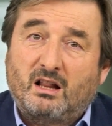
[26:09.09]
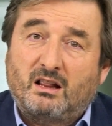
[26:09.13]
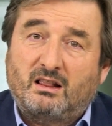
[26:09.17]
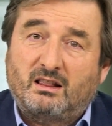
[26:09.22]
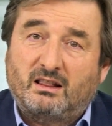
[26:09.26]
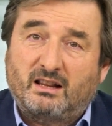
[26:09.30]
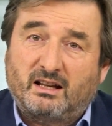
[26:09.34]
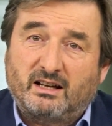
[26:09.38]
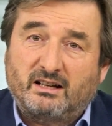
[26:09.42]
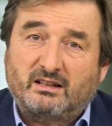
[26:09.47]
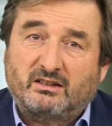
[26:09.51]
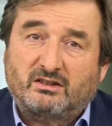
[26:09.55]

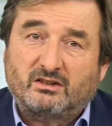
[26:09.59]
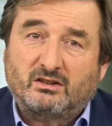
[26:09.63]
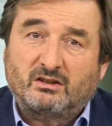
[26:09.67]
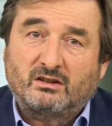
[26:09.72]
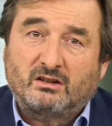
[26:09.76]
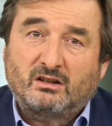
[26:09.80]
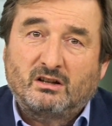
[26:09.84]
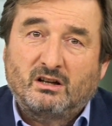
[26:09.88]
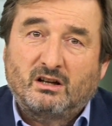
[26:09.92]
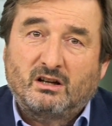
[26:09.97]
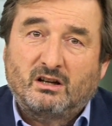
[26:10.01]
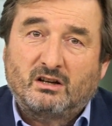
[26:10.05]
later
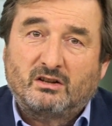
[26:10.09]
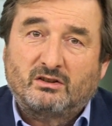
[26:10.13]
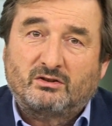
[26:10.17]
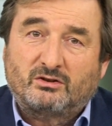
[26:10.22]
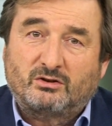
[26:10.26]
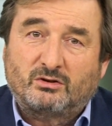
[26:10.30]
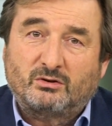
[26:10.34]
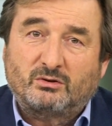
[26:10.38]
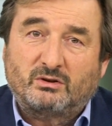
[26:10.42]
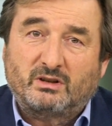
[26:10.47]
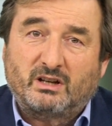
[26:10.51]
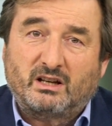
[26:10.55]

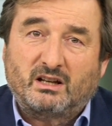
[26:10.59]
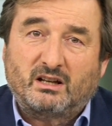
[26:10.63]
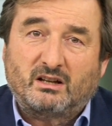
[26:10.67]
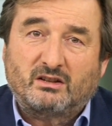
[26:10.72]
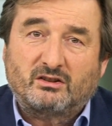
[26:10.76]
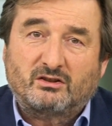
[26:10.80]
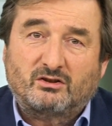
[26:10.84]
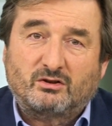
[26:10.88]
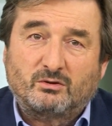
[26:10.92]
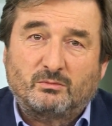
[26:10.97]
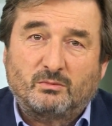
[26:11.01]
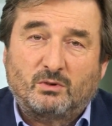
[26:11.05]
today
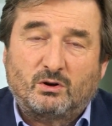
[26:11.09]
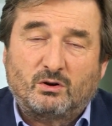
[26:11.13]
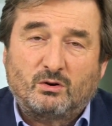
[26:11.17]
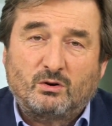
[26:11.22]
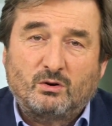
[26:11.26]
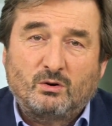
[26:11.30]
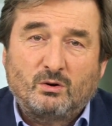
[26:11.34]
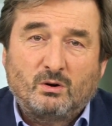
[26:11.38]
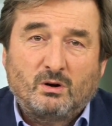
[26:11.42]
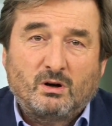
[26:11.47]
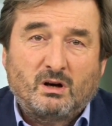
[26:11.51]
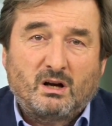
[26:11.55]
and
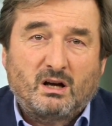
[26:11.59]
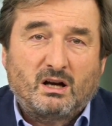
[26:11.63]
tomorrow.